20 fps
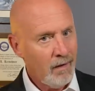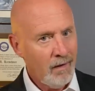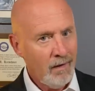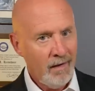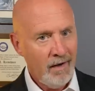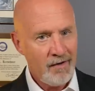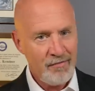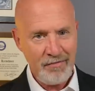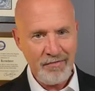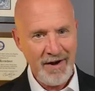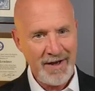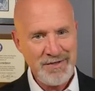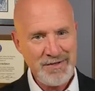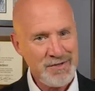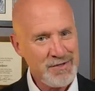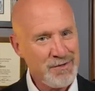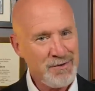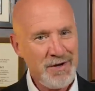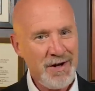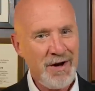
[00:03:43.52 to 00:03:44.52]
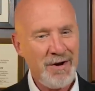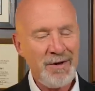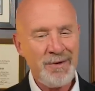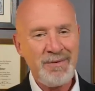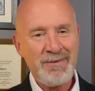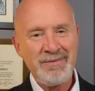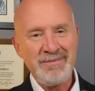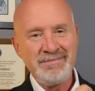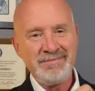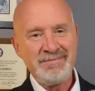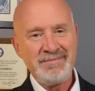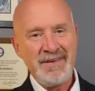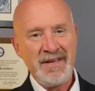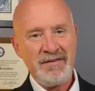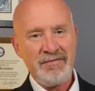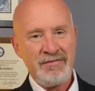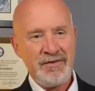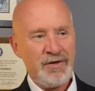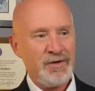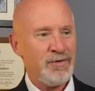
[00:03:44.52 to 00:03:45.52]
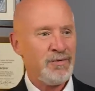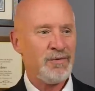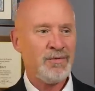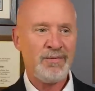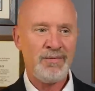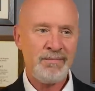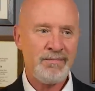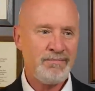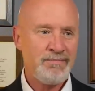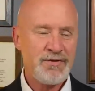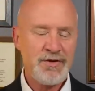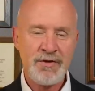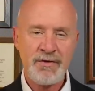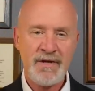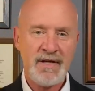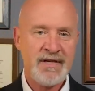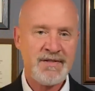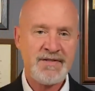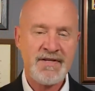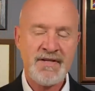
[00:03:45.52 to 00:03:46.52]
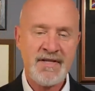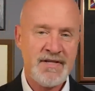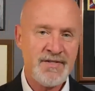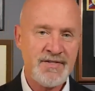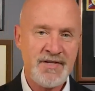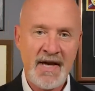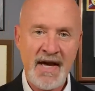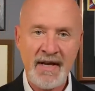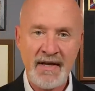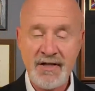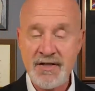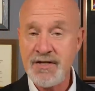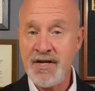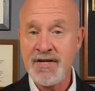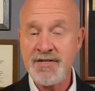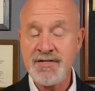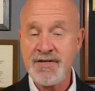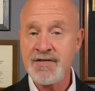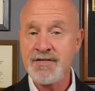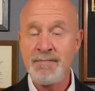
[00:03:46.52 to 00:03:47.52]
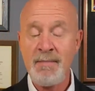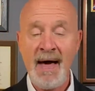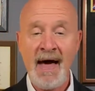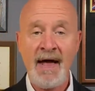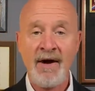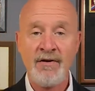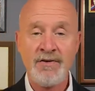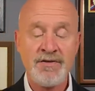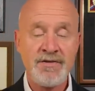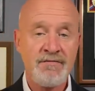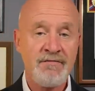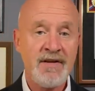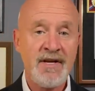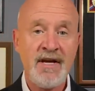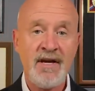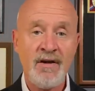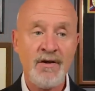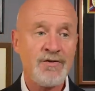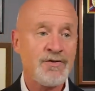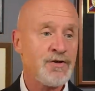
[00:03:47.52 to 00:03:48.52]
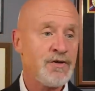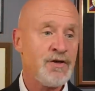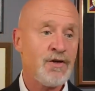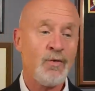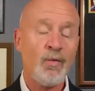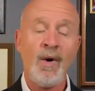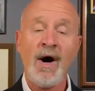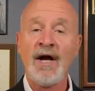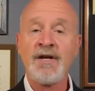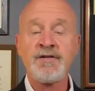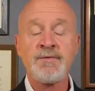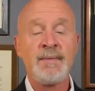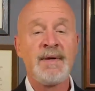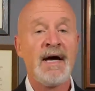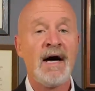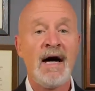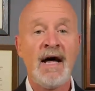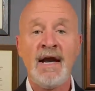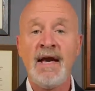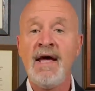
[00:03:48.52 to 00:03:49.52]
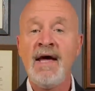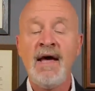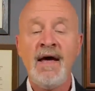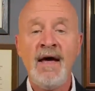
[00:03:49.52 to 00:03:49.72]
And friends, you know, if you tune into these Daily Justice Matters videos or you watch me on